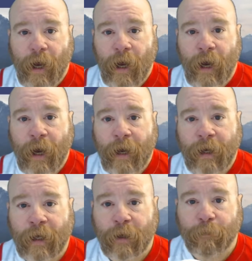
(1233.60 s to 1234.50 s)

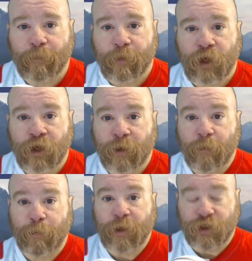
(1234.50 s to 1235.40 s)
I am
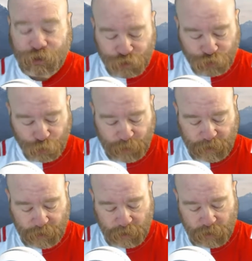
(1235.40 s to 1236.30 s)
gonna be
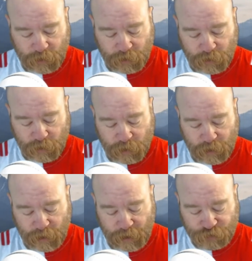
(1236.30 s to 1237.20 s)
shooting
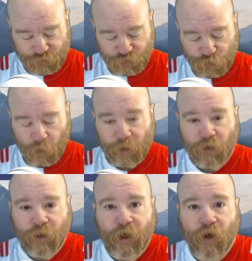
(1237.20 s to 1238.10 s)
a
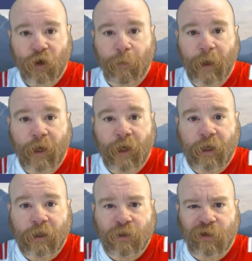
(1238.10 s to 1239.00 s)
tutorial here in a
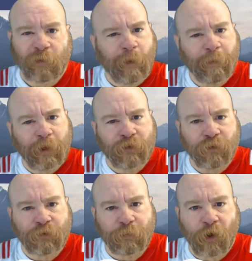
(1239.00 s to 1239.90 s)
minute, or maybe I'll do
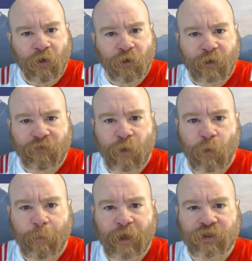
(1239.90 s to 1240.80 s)
it tomorrow because I
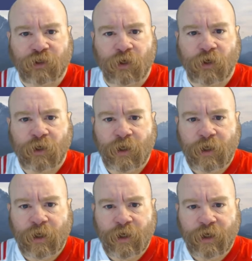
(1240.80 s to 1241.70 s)
want to make sure
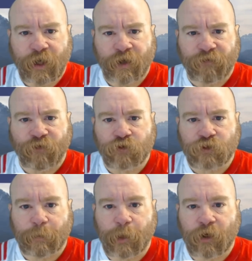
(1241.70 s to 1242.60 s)
to hit
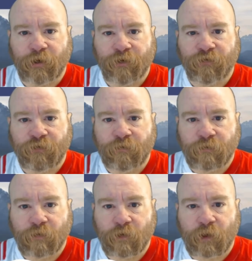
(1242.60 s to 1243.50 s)
Socially Bearded's
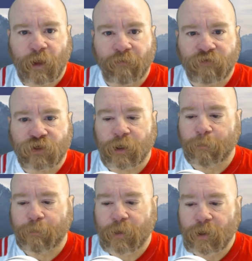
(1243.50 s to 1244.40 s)
live stream.